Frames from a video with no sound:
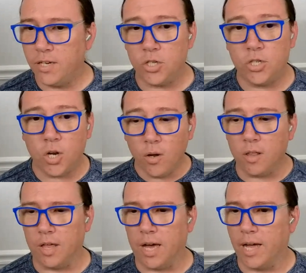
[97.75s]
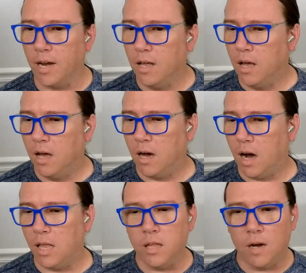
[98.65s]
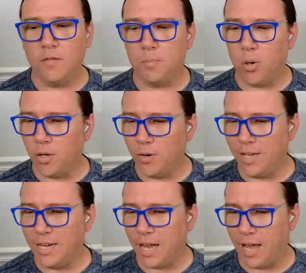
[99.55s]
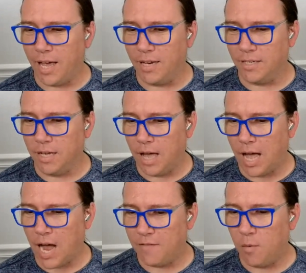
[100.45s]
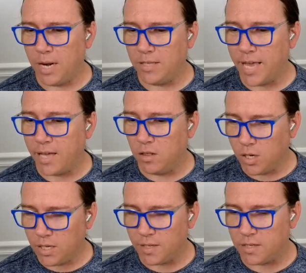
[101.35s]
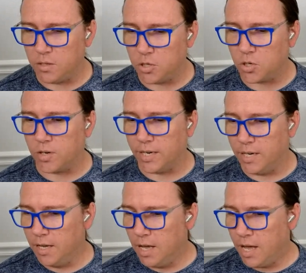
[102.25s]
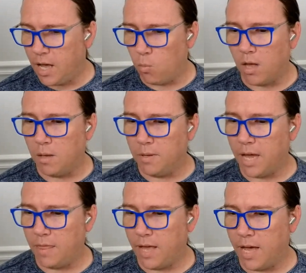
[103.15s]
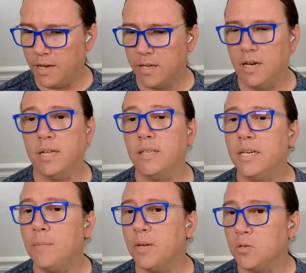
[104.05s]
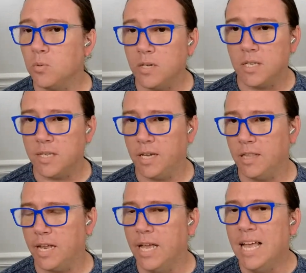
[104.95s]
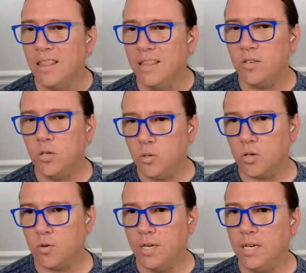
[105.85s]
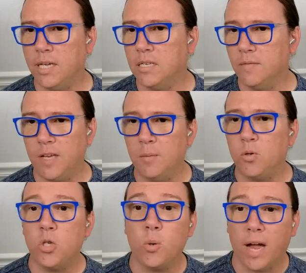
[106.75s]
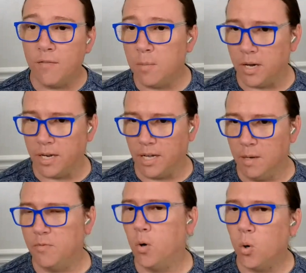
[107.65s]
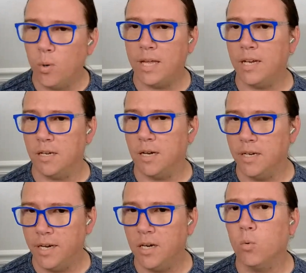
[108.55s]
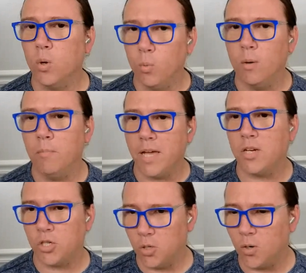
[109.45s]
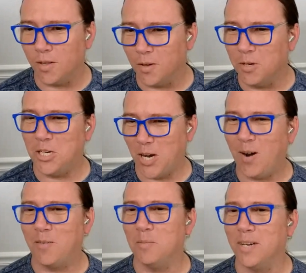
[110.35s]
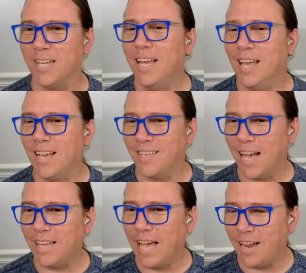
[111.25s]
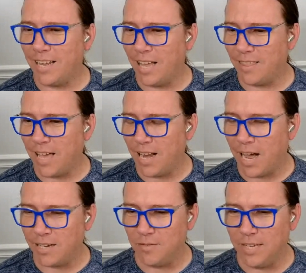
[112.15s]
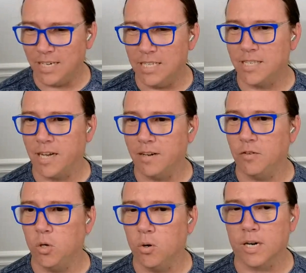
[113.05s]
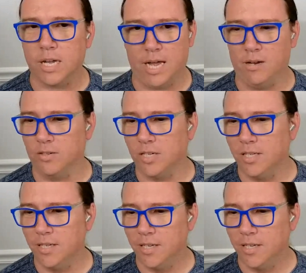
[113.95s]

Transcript: And to show you that, I'd love to pull you in and have everybody take a look at this new screen. And while I'm getting that connected up, I just wanted to tell you that this new screen is available to everybody. And before we get done here, we will make sure that we show everybody exactly how to get that activated inside of your account.